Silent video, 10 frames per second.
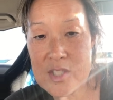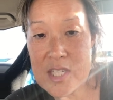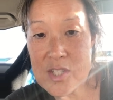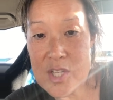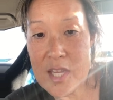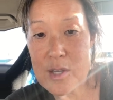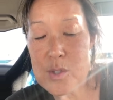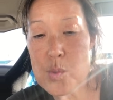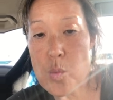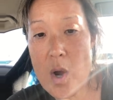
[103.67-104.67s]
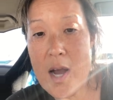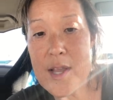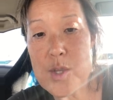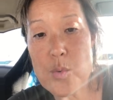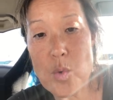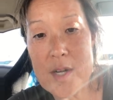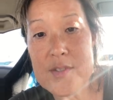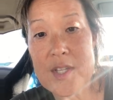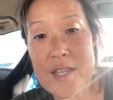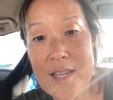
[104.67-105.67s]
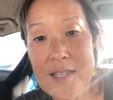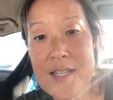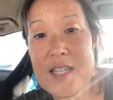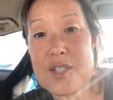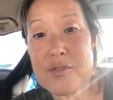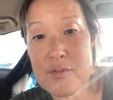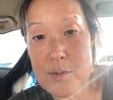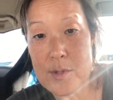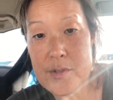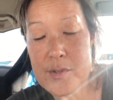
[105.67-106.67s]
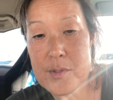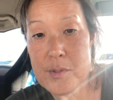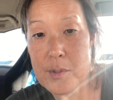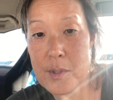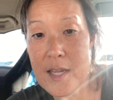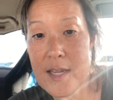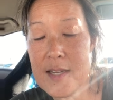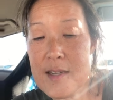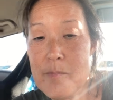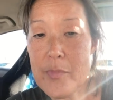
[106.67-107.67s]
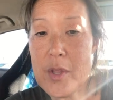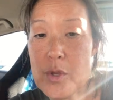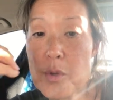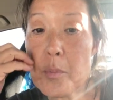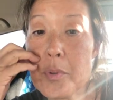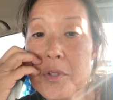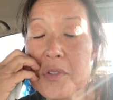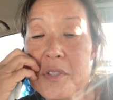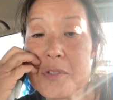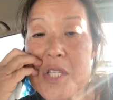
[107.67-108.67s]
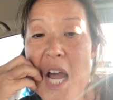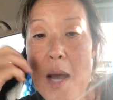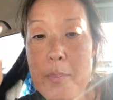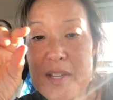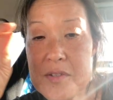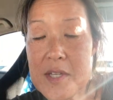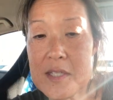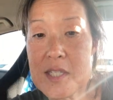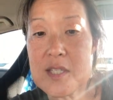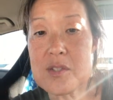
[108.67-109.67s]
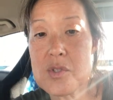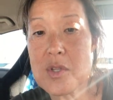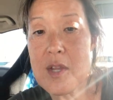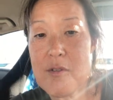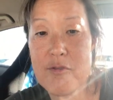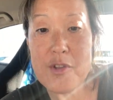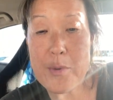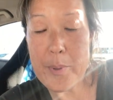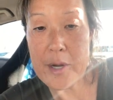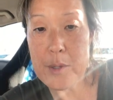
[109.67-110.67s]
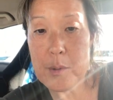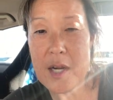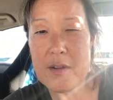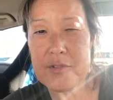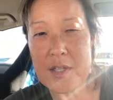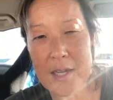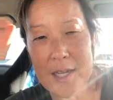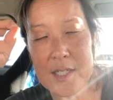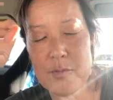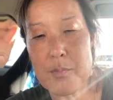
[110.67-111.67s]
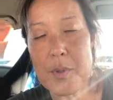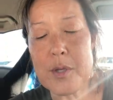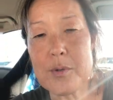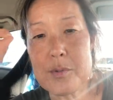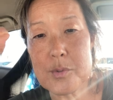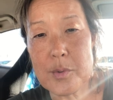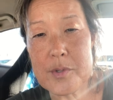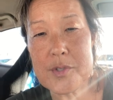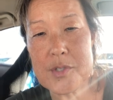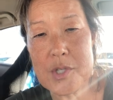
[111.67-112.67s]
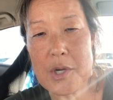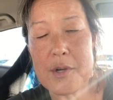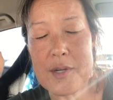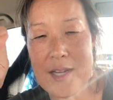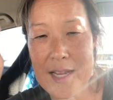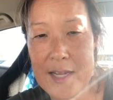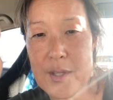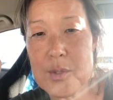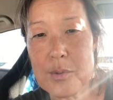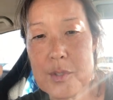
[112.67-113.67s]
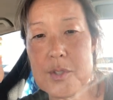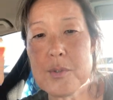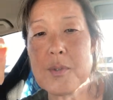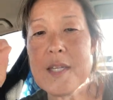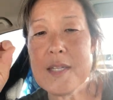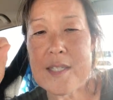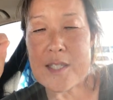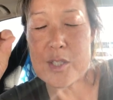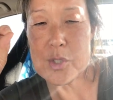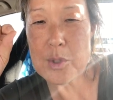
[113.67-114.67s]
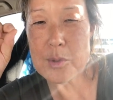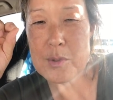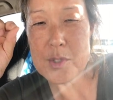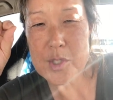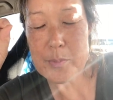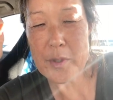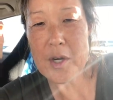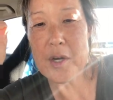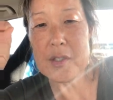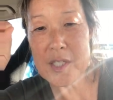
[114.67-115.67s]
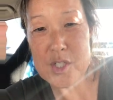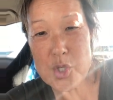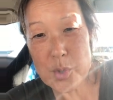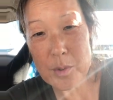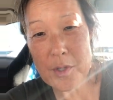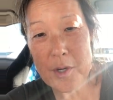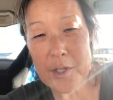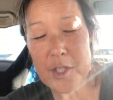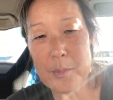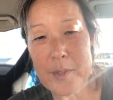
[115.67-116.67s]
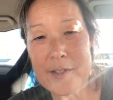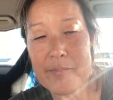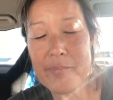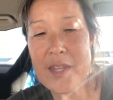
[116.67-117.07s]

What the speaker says: details why you want to get a divorce, okay? You can put a little topic sentence for the paragraph to kind of be your North Star and anchor you in your small and short argument.